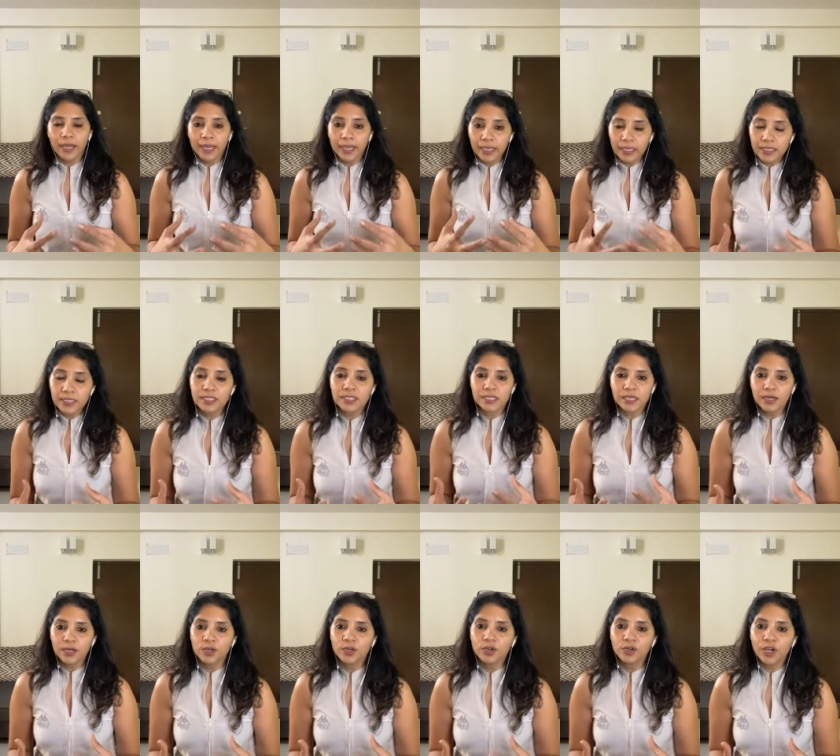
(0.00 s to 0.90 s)
it's
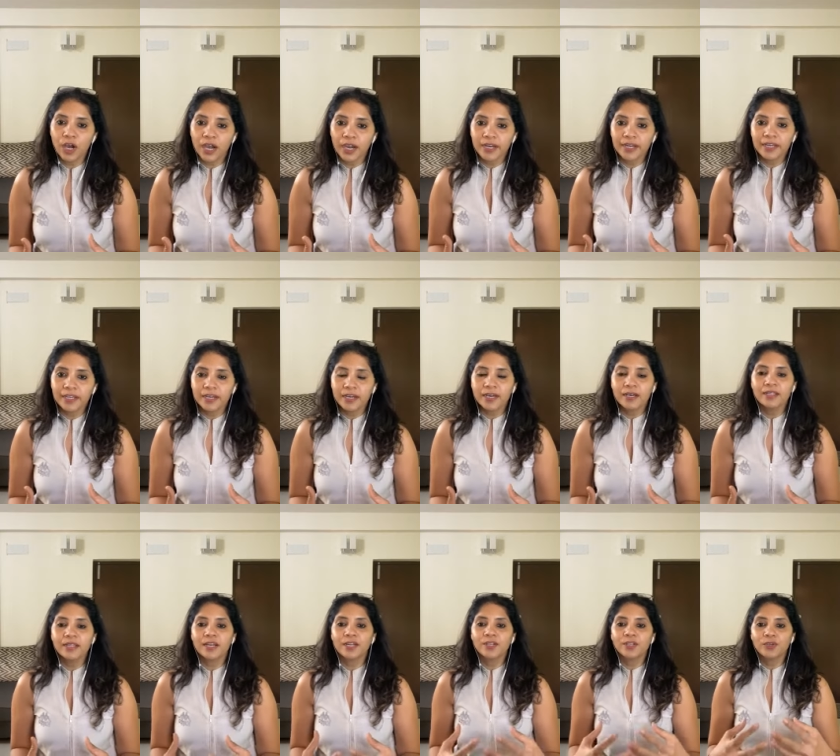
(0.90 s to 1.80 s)
a good idea
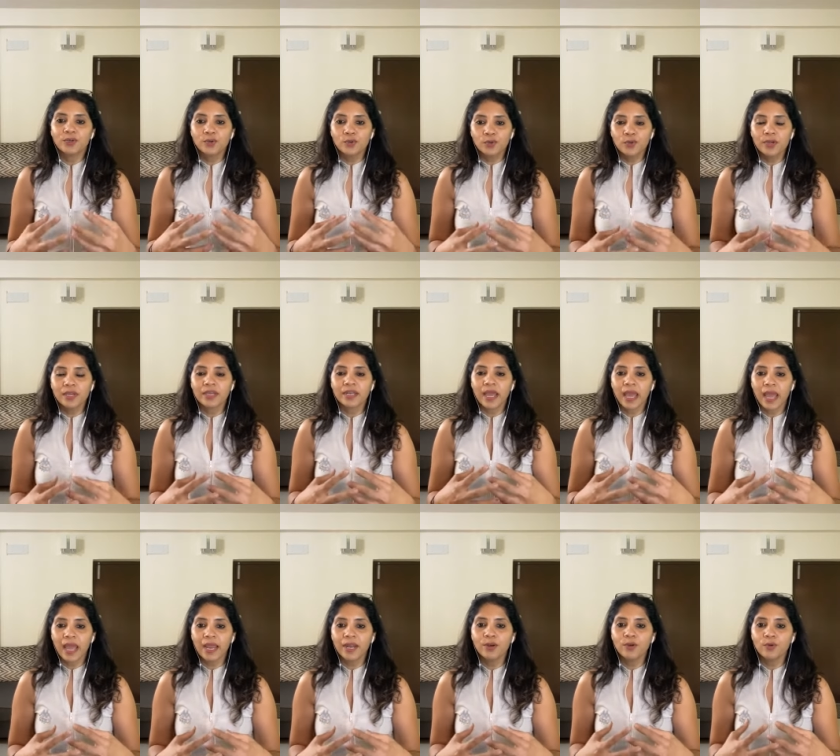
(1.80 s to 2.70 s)
that you can
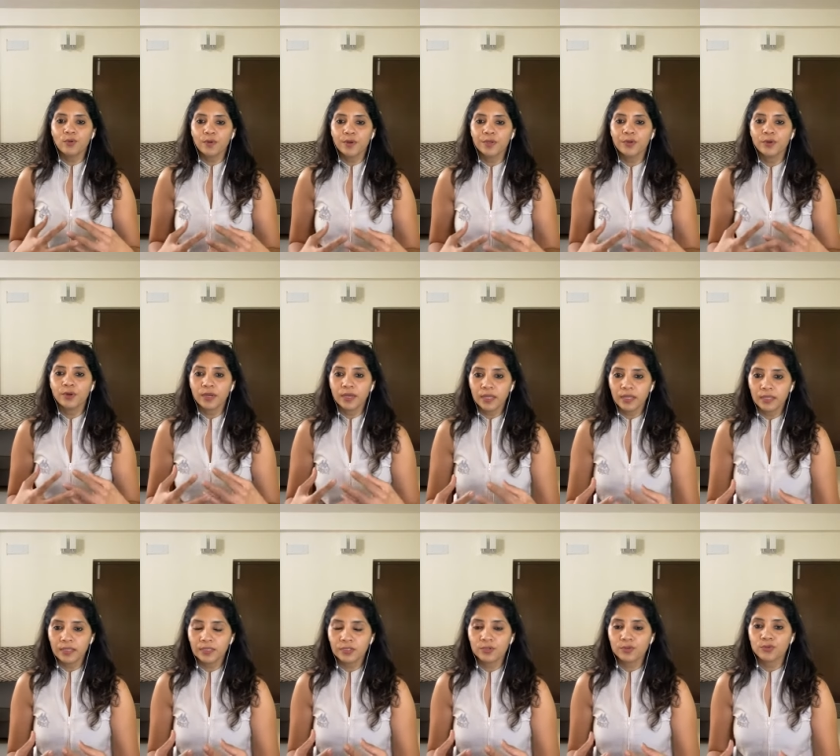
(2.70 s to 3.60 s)
hand over your
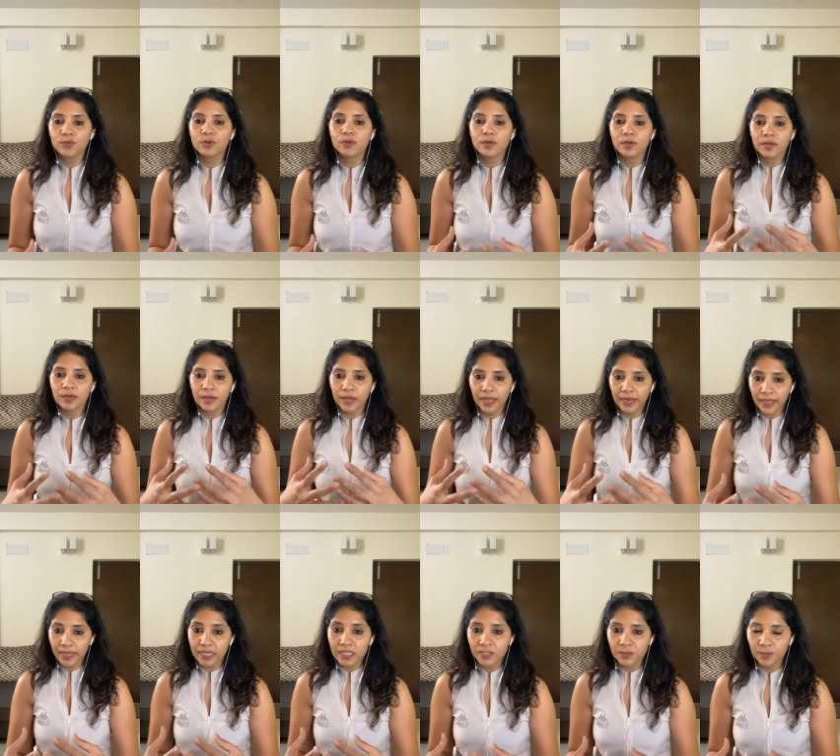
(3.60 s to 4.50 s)
health to uh, an
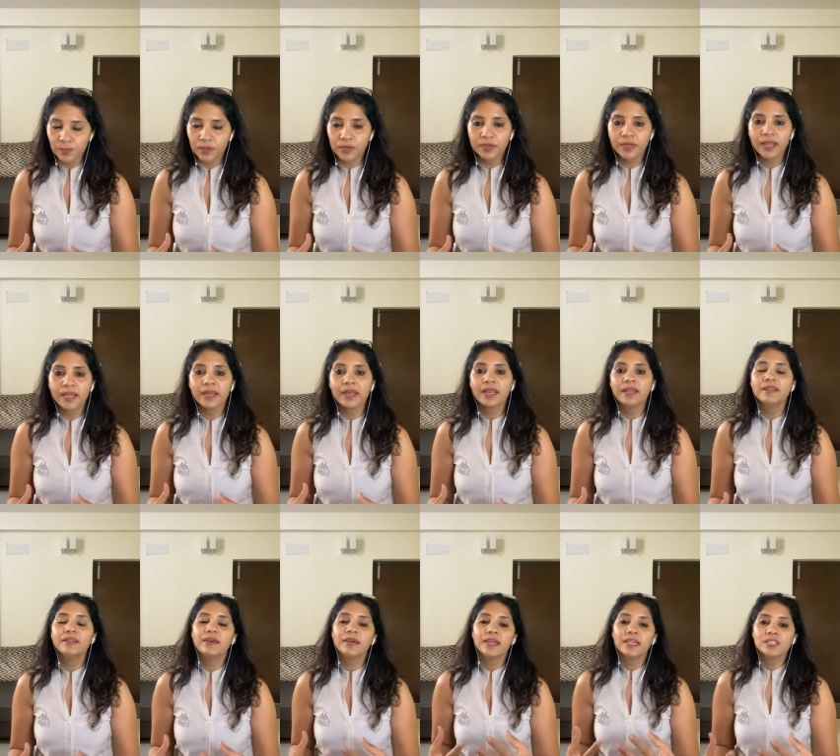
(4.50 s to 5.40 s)
expert and let
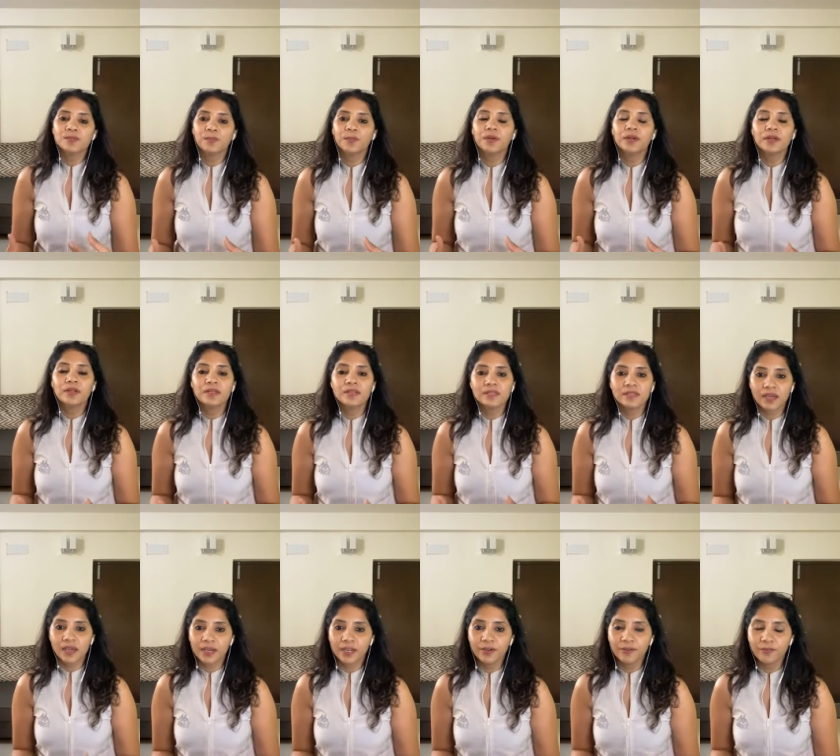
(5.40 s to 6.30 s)
the expert
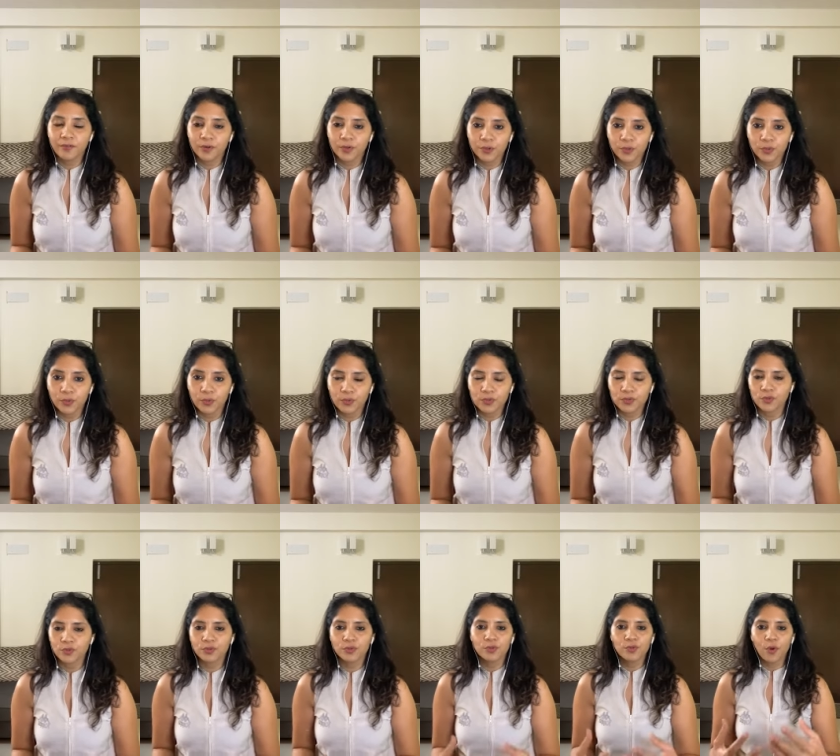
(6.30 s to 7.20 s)
decide for you so
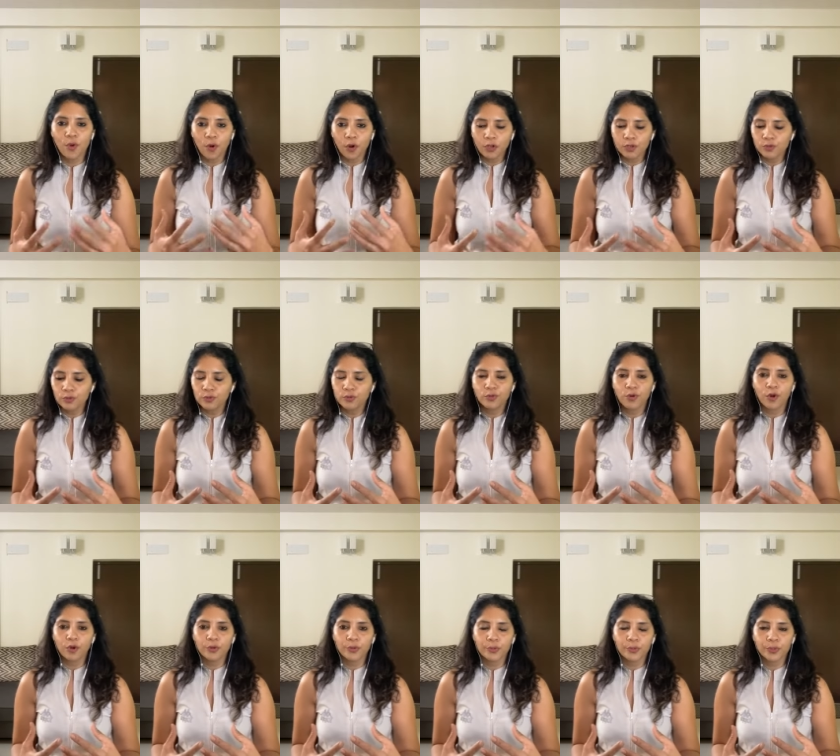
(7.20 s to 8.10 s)
you all you
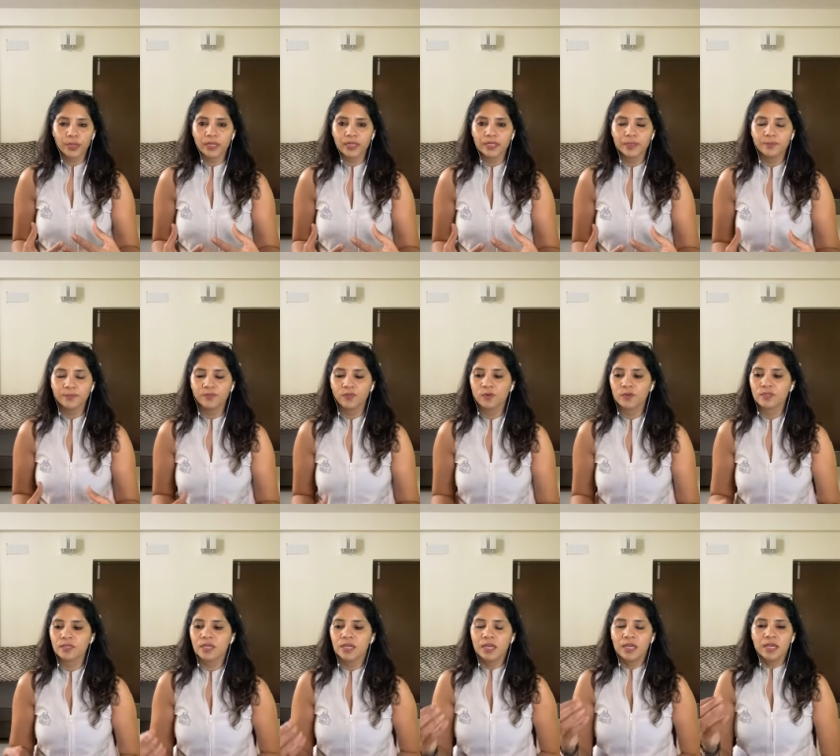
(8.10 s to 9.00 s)
got to tell him
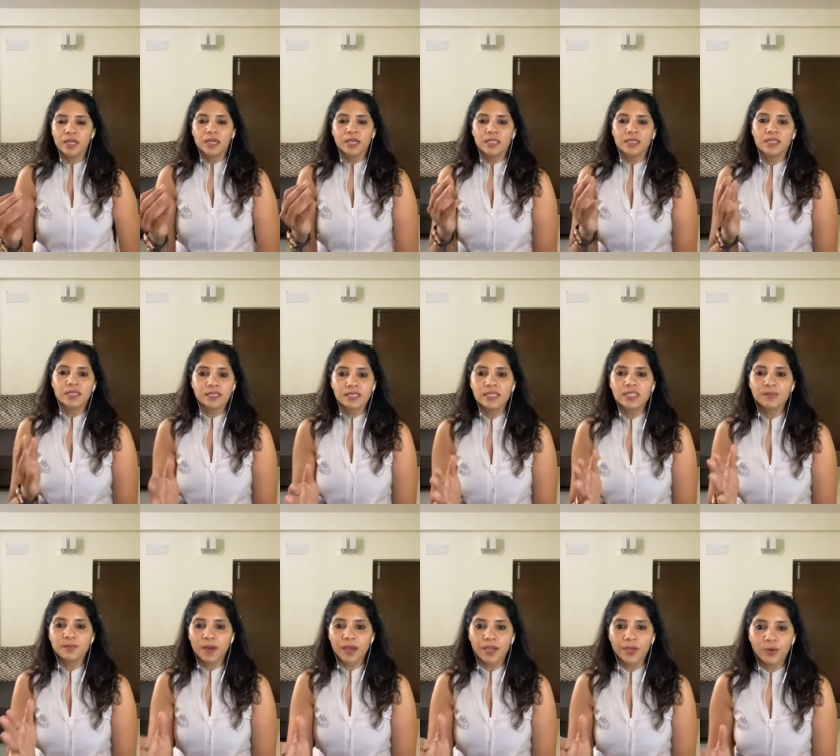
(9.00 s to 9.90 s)
was this is
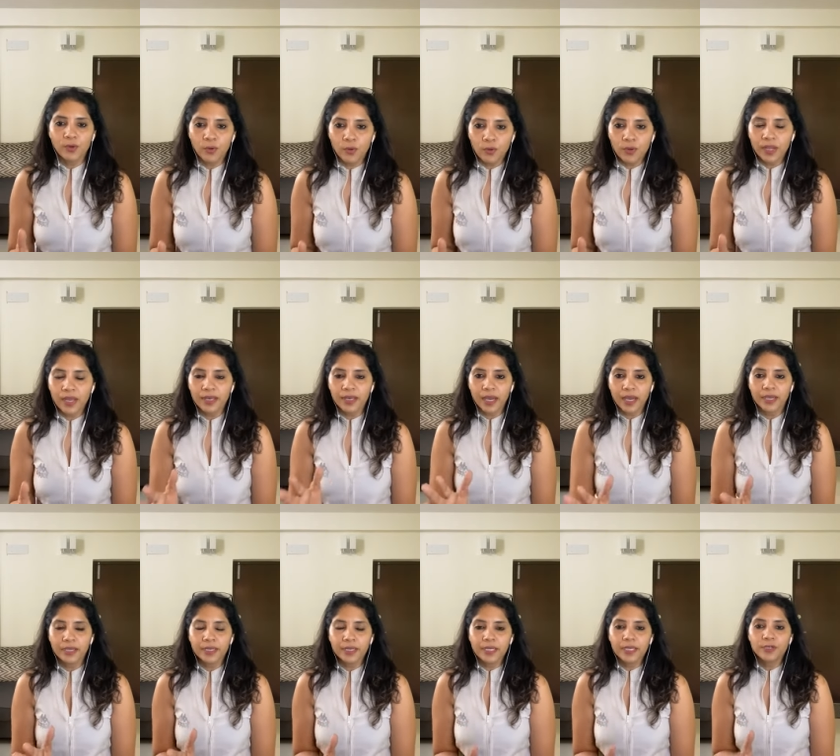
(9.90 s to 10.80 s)
my goal and i
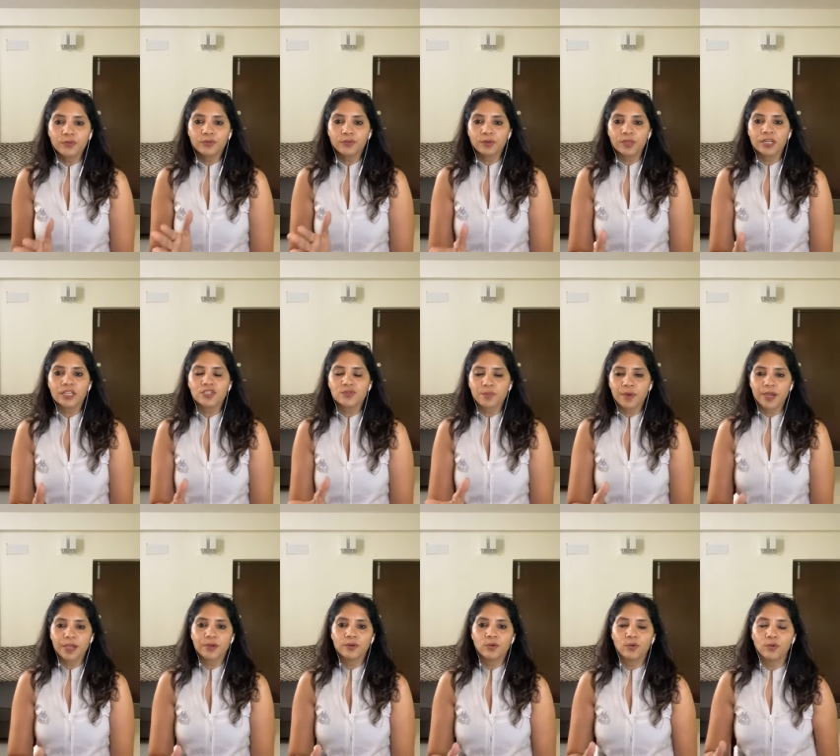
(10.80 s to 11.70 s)
need to reach my
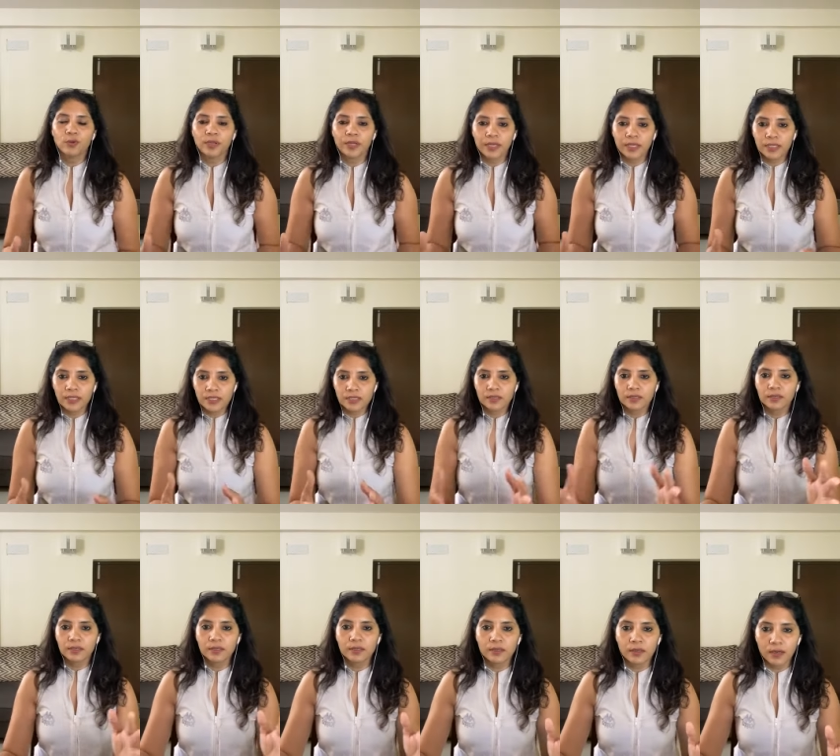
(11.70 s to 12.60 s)
goal in
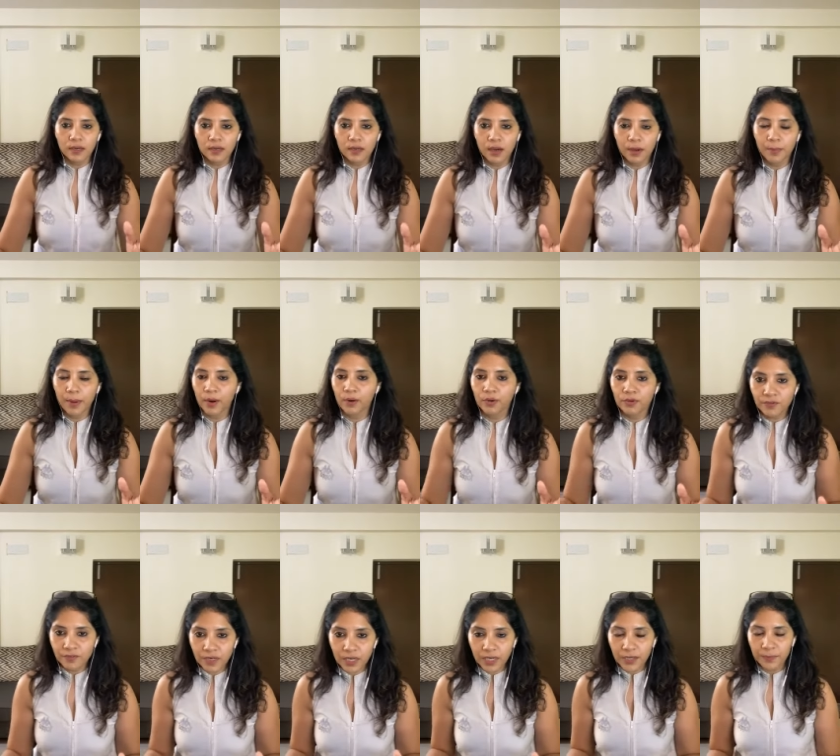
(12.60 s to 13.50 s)
certain uh, amount
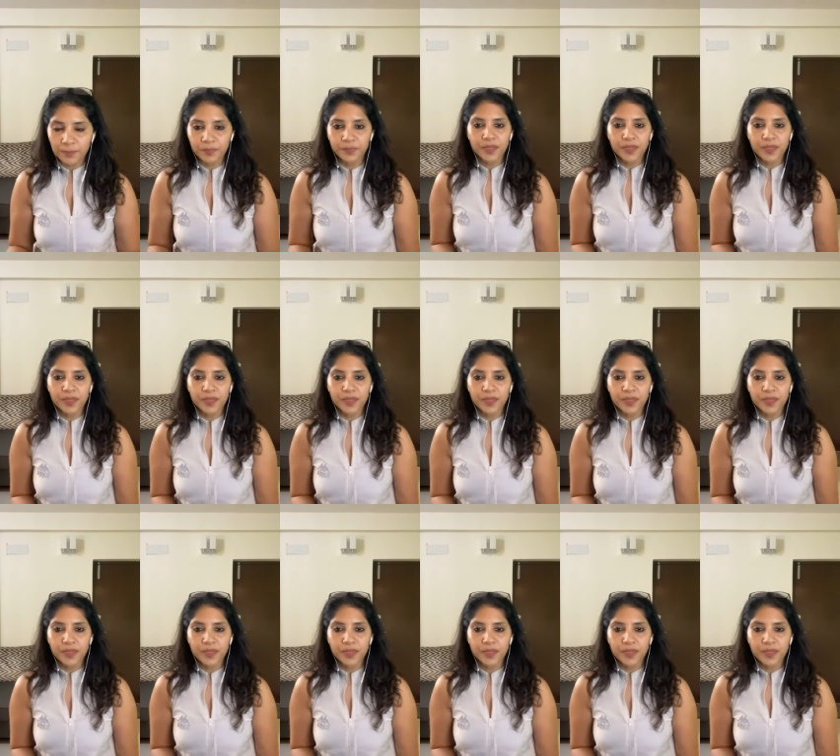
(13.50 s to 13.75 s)
of time